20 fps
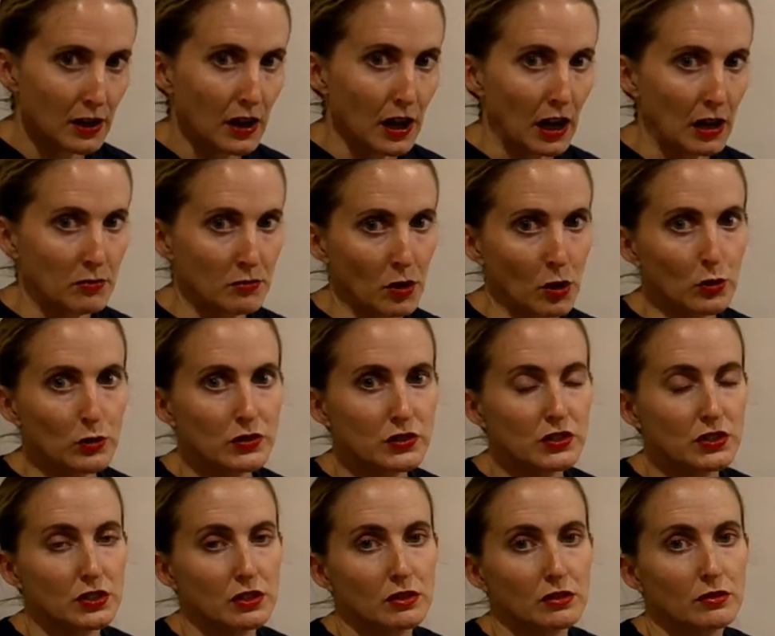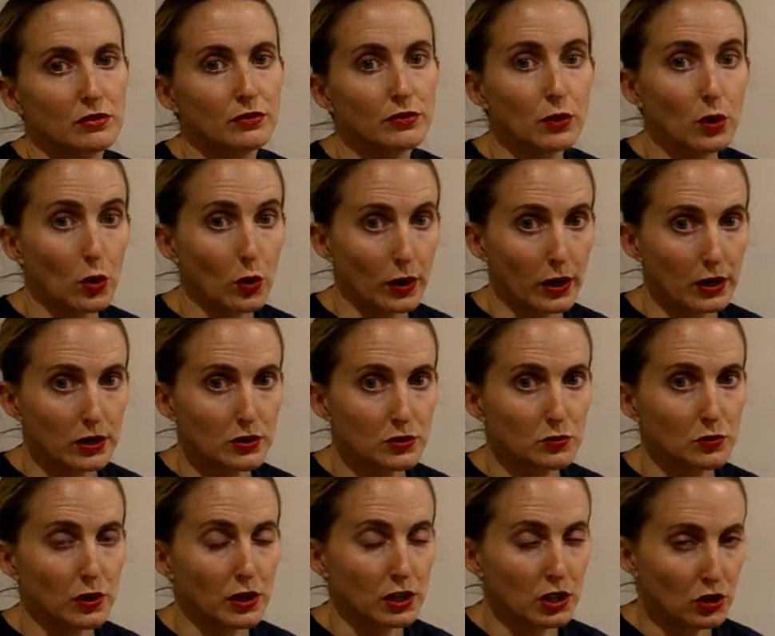and most floors
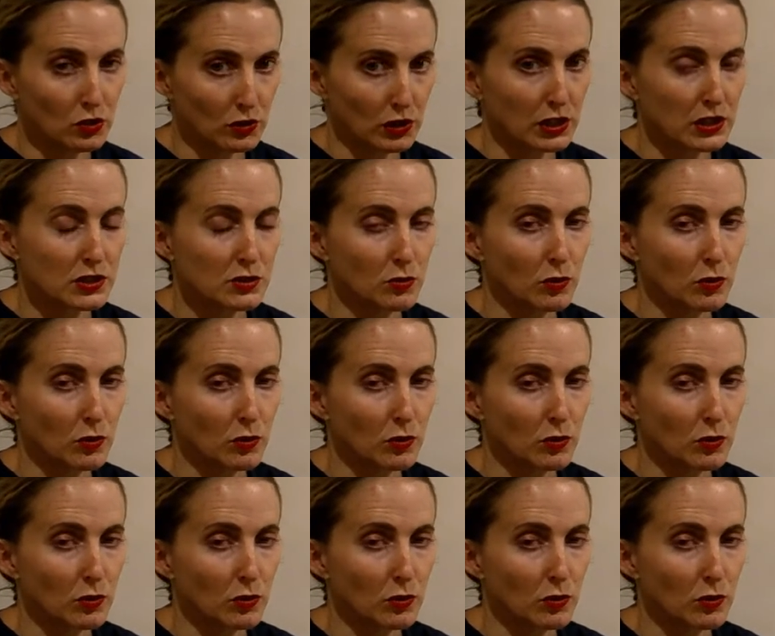and units